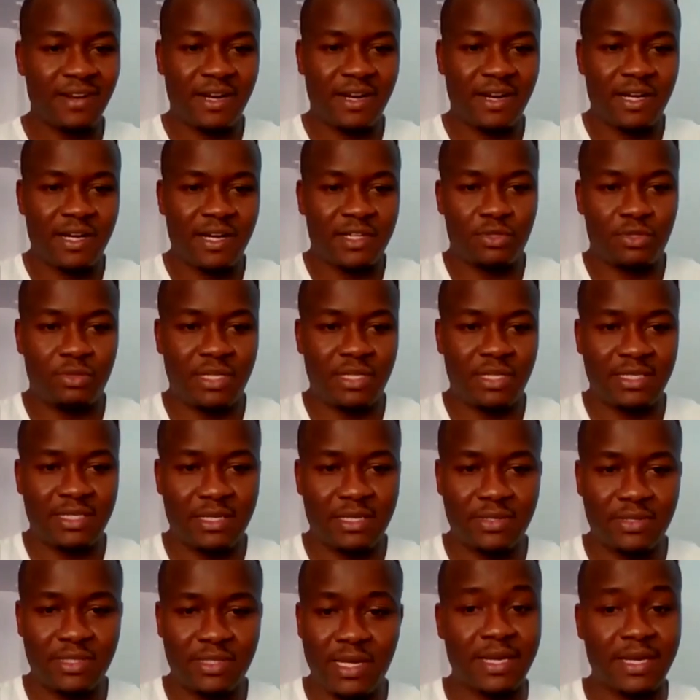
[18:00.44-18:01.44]
as today is
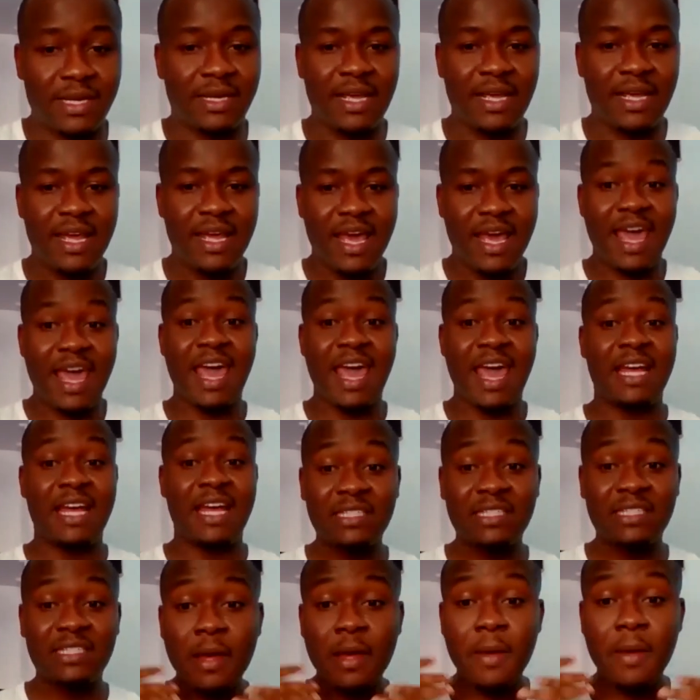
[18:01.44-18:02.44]
concerned. And
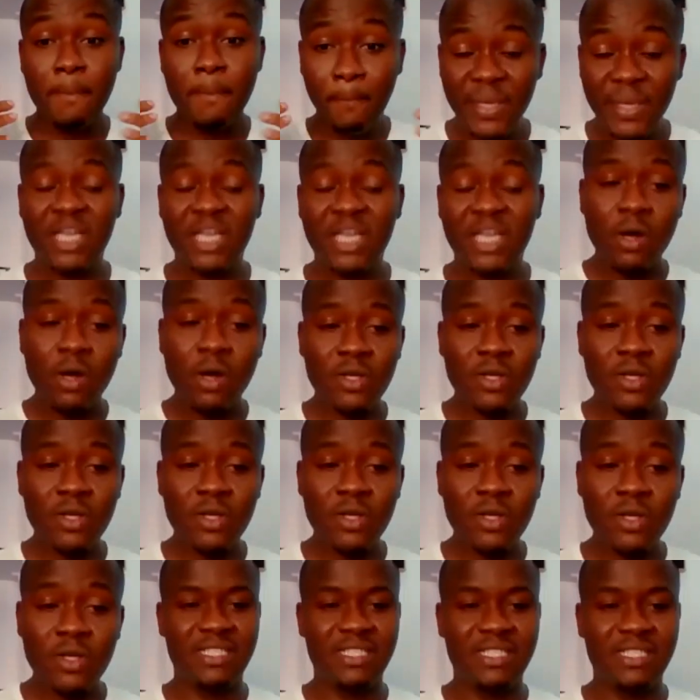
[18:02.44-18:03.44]
because that
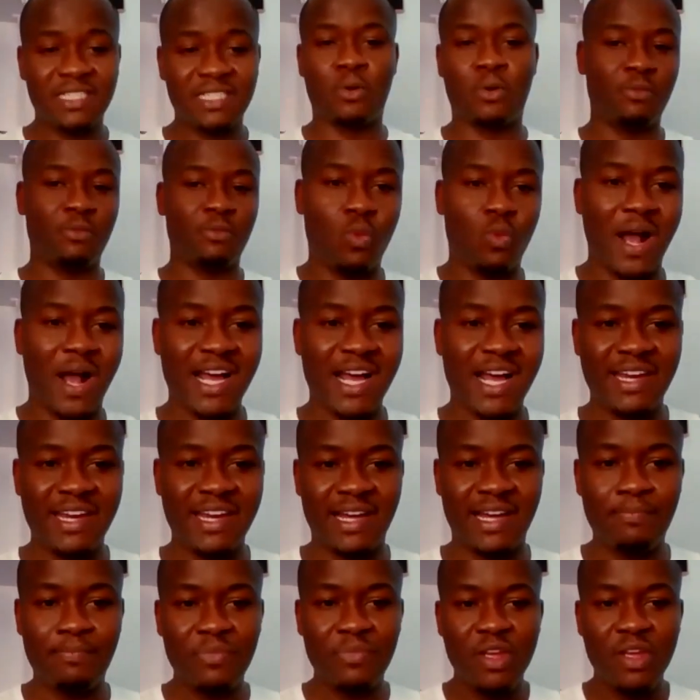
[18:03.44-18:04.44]
is possible with
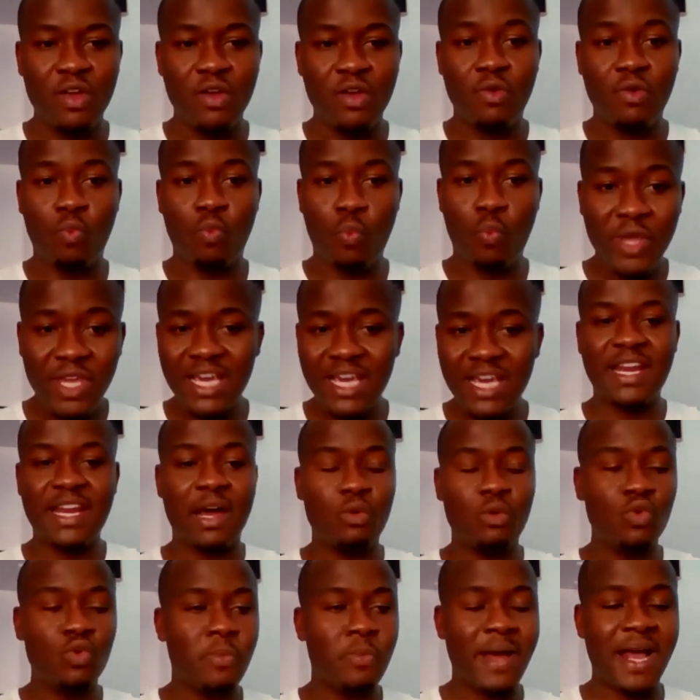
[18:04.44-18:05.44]
Wakanda, we can now
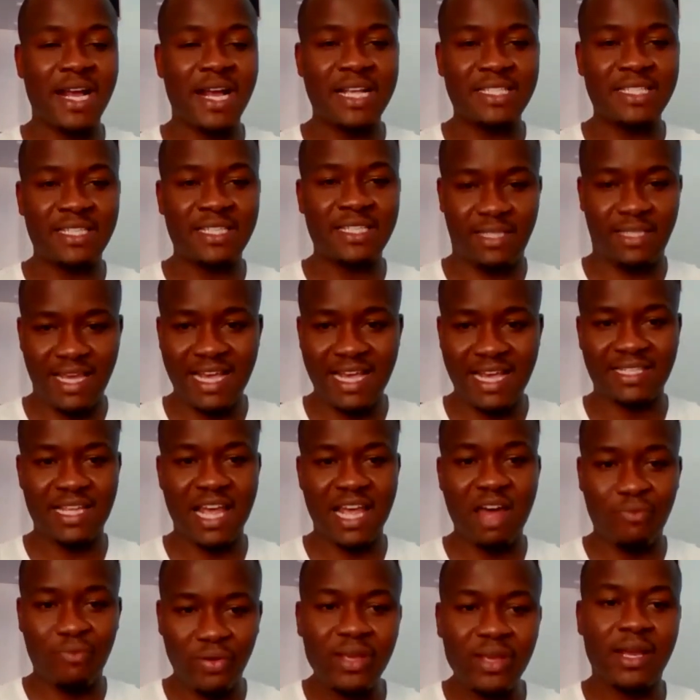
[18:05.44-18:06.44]
look back and say, yes,
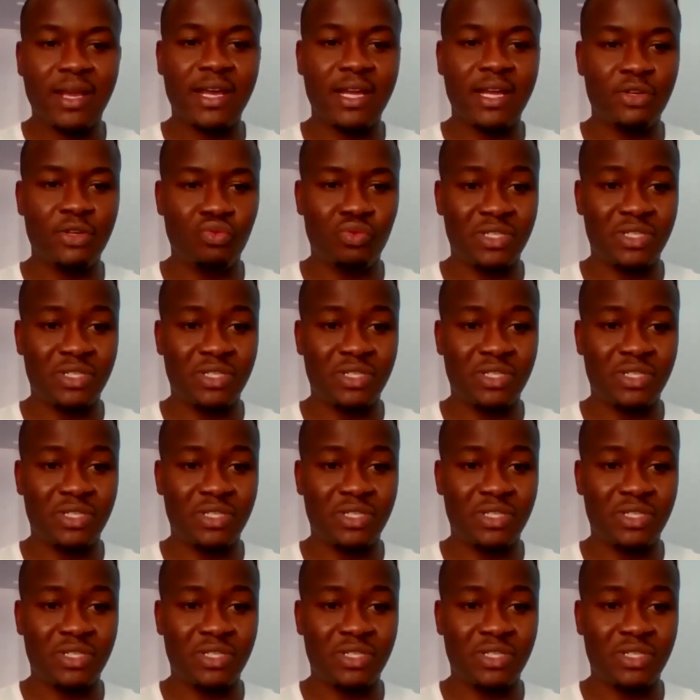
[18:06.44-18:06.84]
Africa can do it.